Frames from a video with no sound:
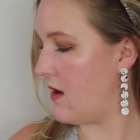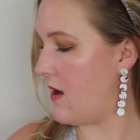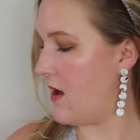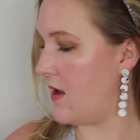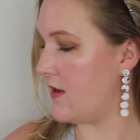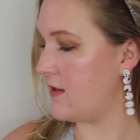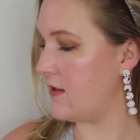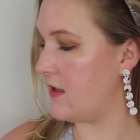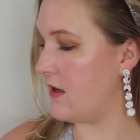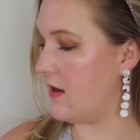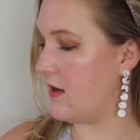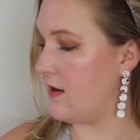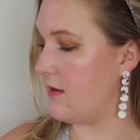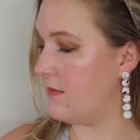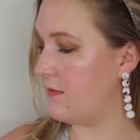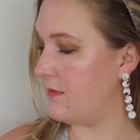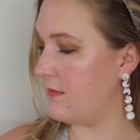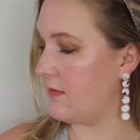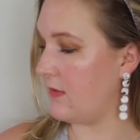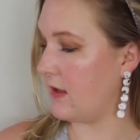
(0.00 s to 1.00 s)

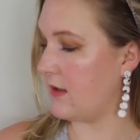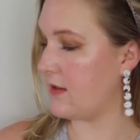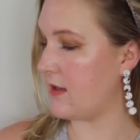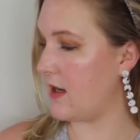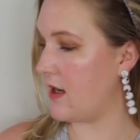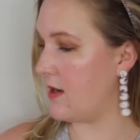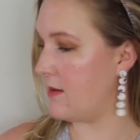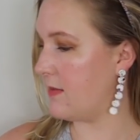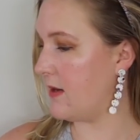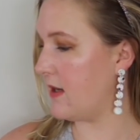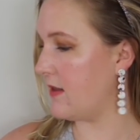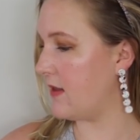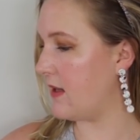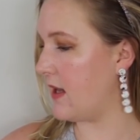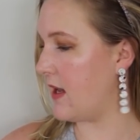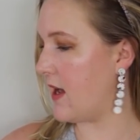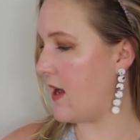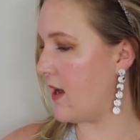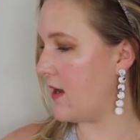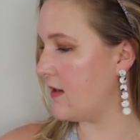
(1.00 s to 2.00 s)
Awesome. Excited about
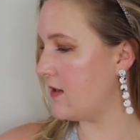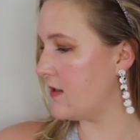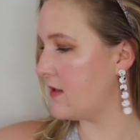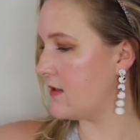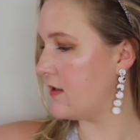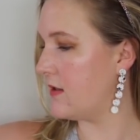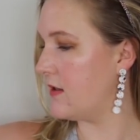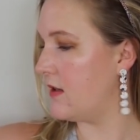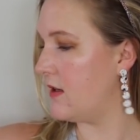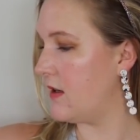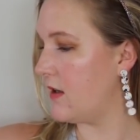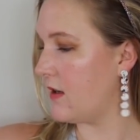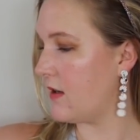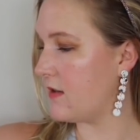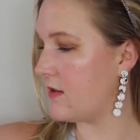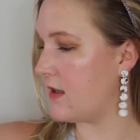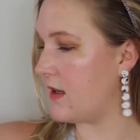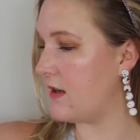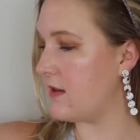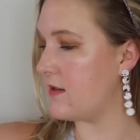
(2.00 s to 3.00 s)
that,
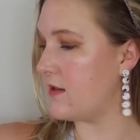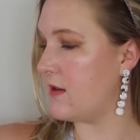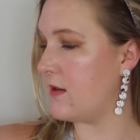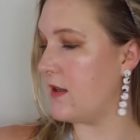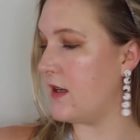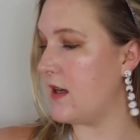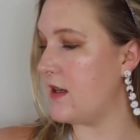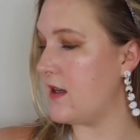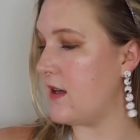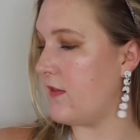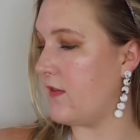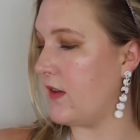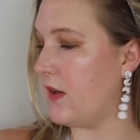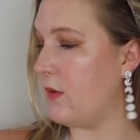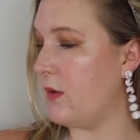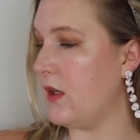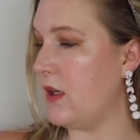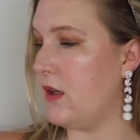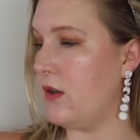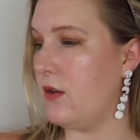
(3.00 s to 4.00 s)
because that is something I definitely
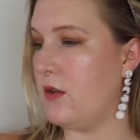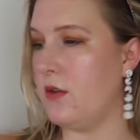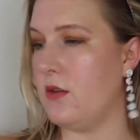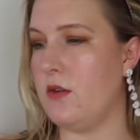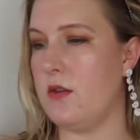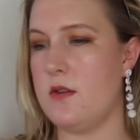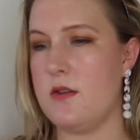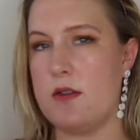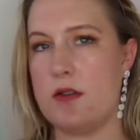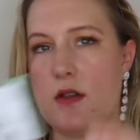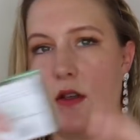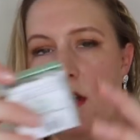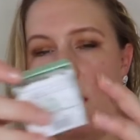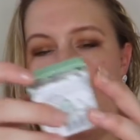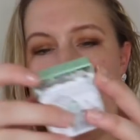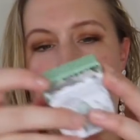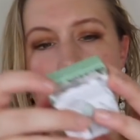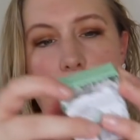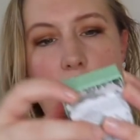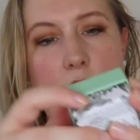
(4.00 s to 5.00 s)
will use.
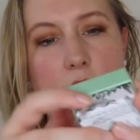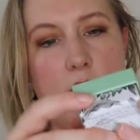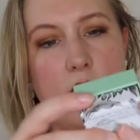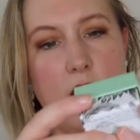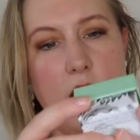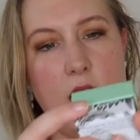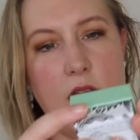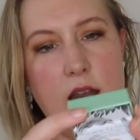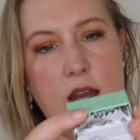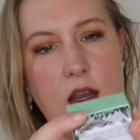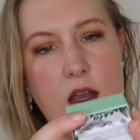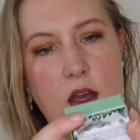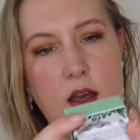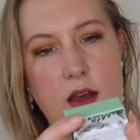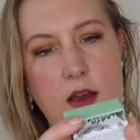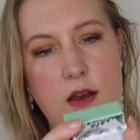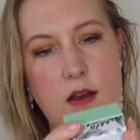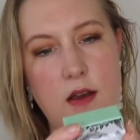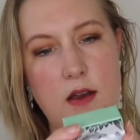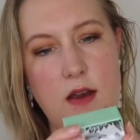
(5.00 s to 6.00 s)
And then
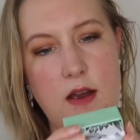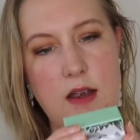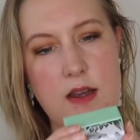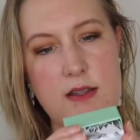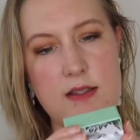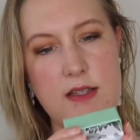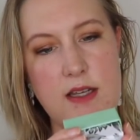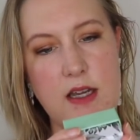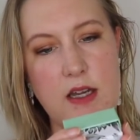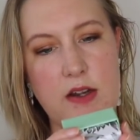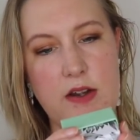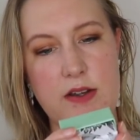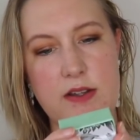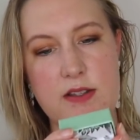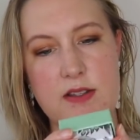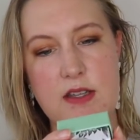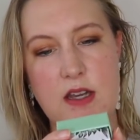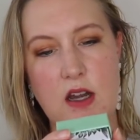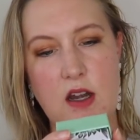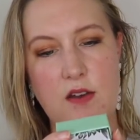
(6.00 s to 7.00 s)
I see here
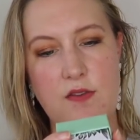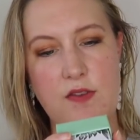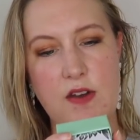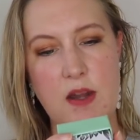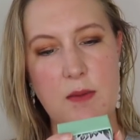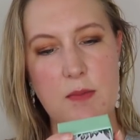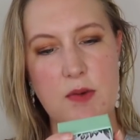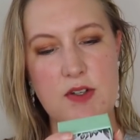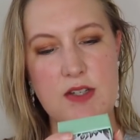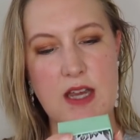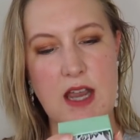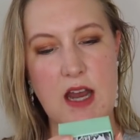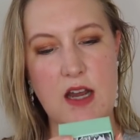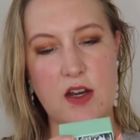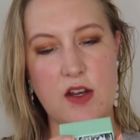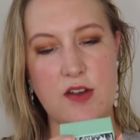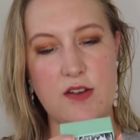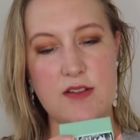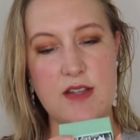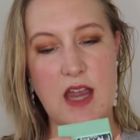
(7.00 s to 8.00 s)
Seraphine
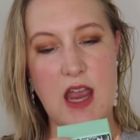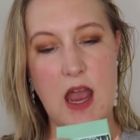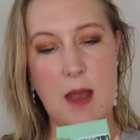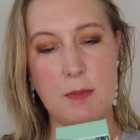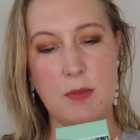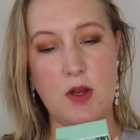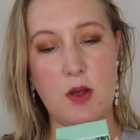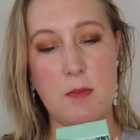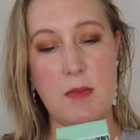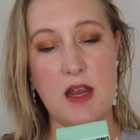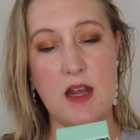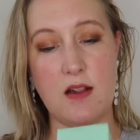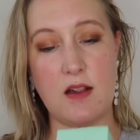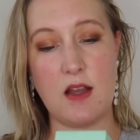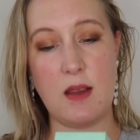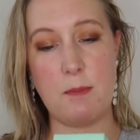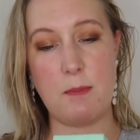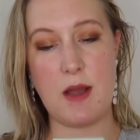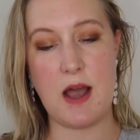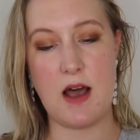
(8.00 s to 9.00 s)
Botanicals Apple and Mint
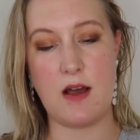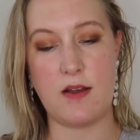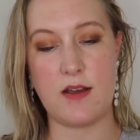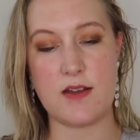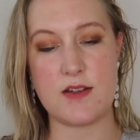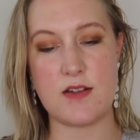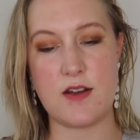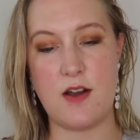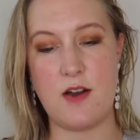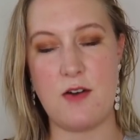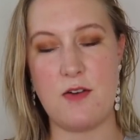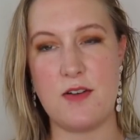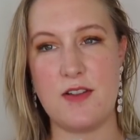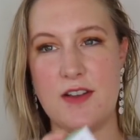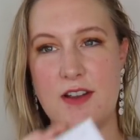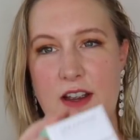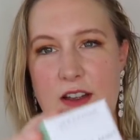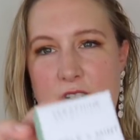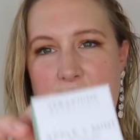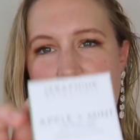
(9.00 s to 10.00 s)
Lip Polish. Oh, and
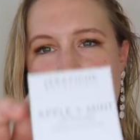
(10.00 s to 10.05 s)
look how